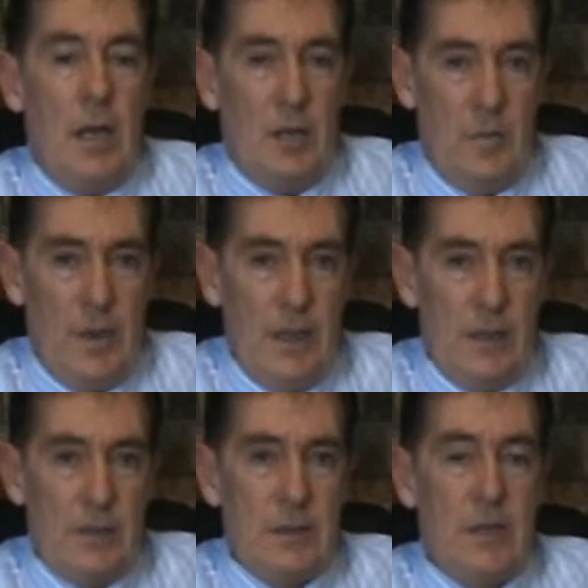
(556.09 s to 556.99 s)
at
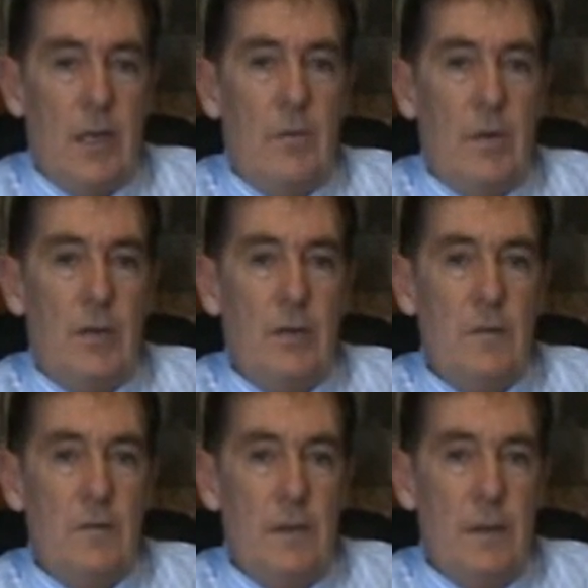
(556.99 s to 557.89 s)
peace and where
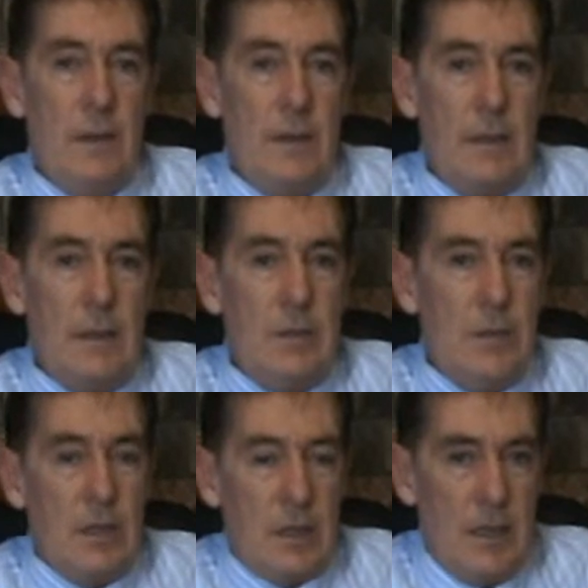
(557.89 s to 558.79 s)
you feel
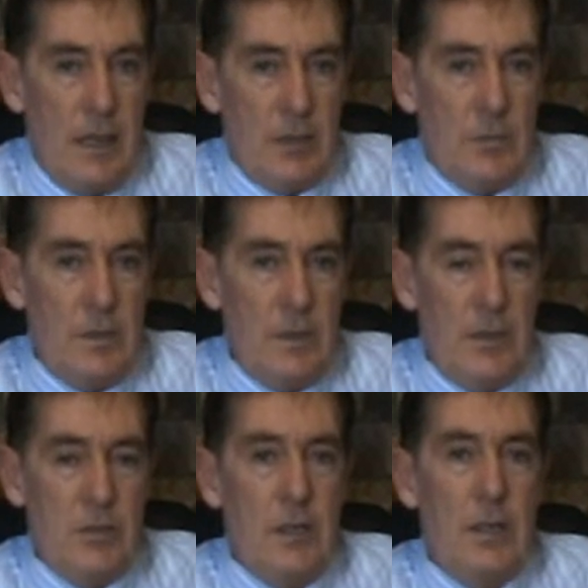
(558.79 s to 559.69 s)
you can connect with
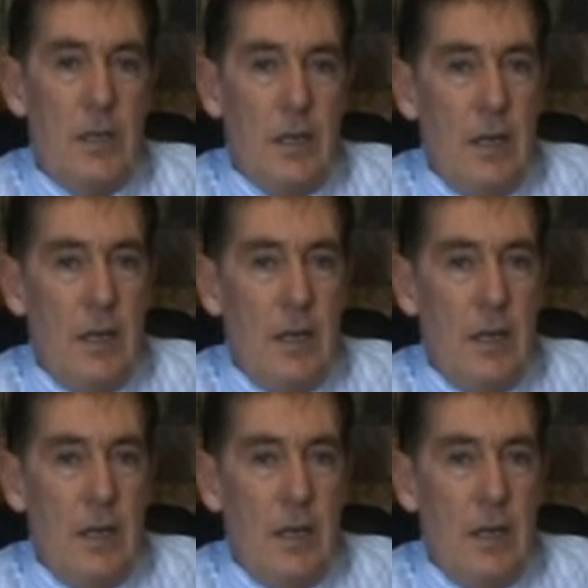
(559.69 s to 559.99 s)
nature.